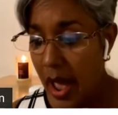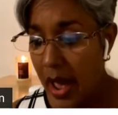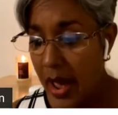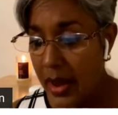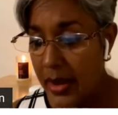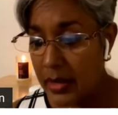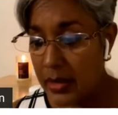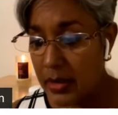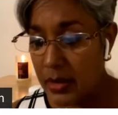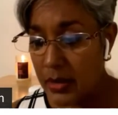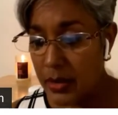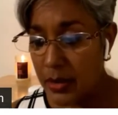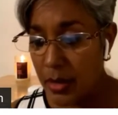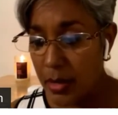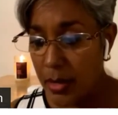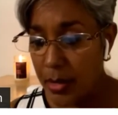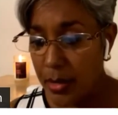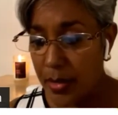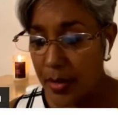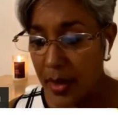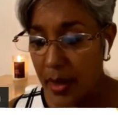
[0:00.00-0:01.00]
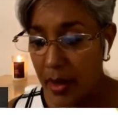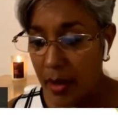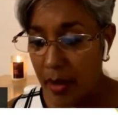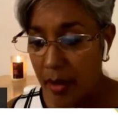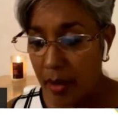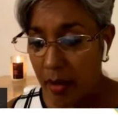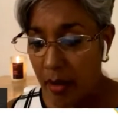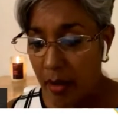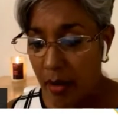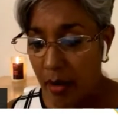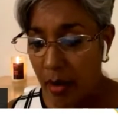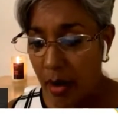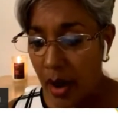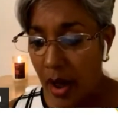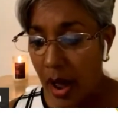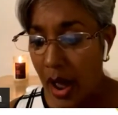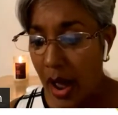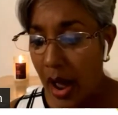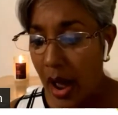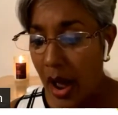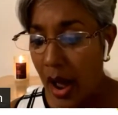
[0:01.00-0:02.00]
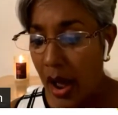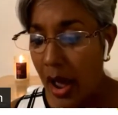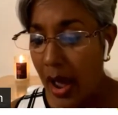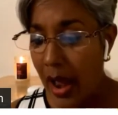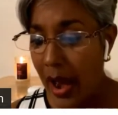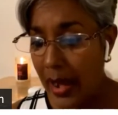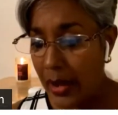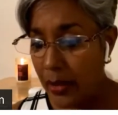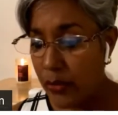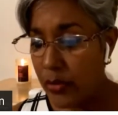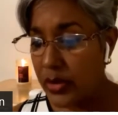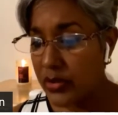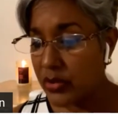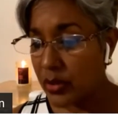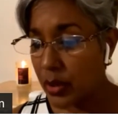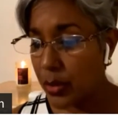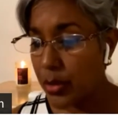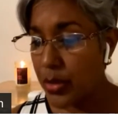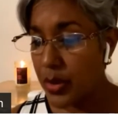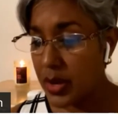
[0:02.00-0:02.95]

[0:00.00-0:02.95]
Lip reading: and their high-risk